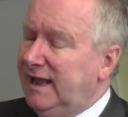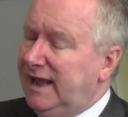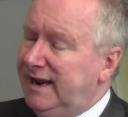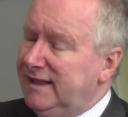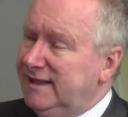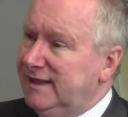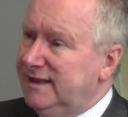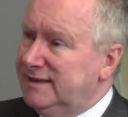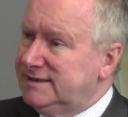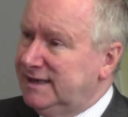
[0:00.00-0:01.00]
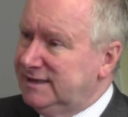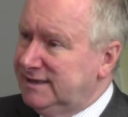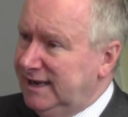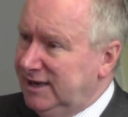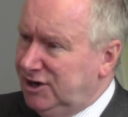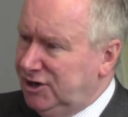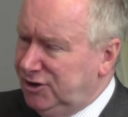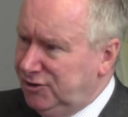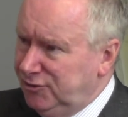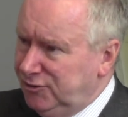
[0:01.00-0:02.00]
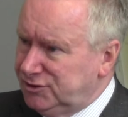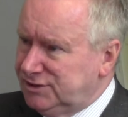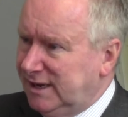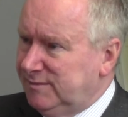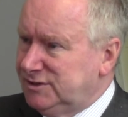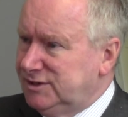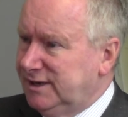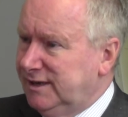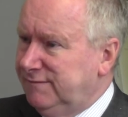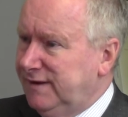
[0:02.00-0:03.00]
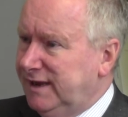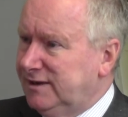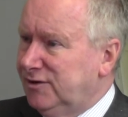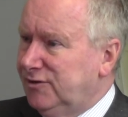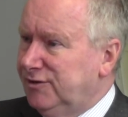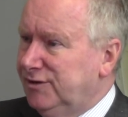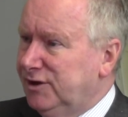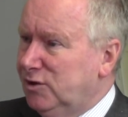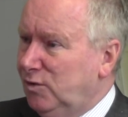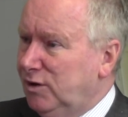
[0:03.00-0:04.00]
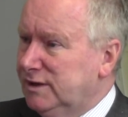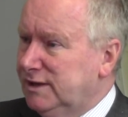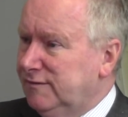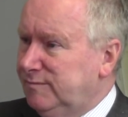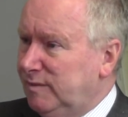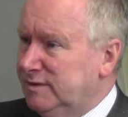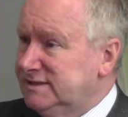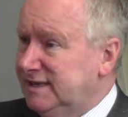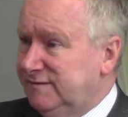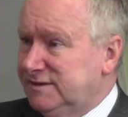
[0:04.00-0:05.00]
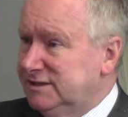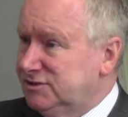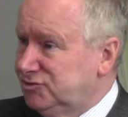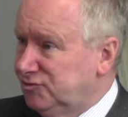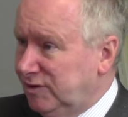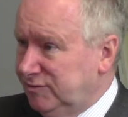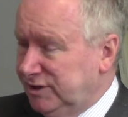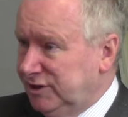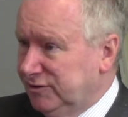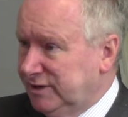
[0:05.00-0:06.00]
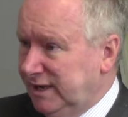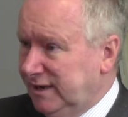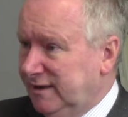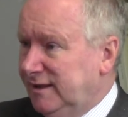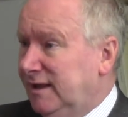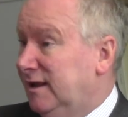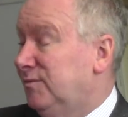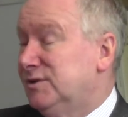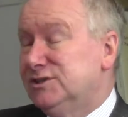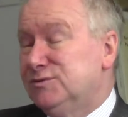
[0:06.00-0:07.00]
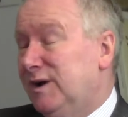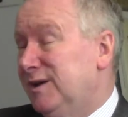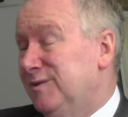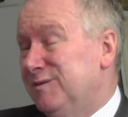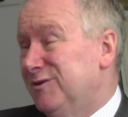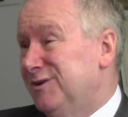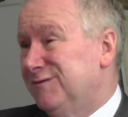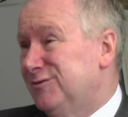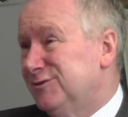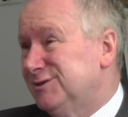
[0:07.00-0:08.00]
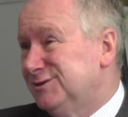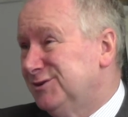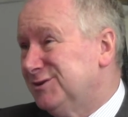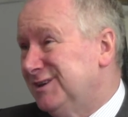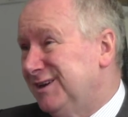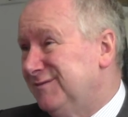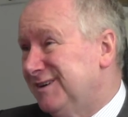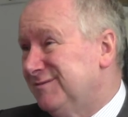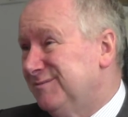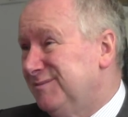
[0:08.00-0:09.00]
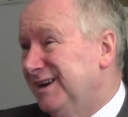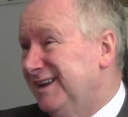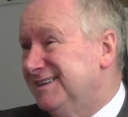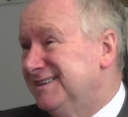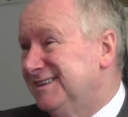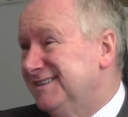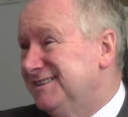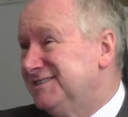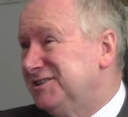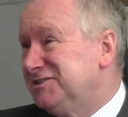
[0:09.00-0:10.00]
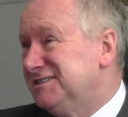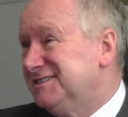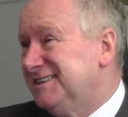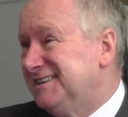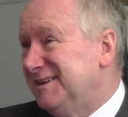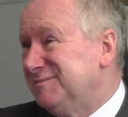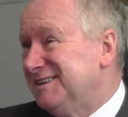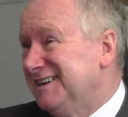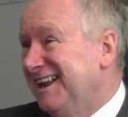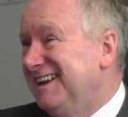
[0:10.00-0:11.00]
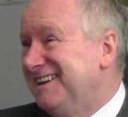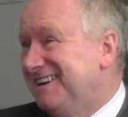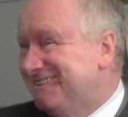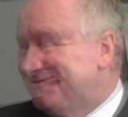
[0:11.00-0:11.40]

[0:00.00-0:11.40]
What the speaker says: And I think it's had a huge damaging effect on the quality of public services throughout the UK, which is why we want, of course, not to have our money decisions determined in London.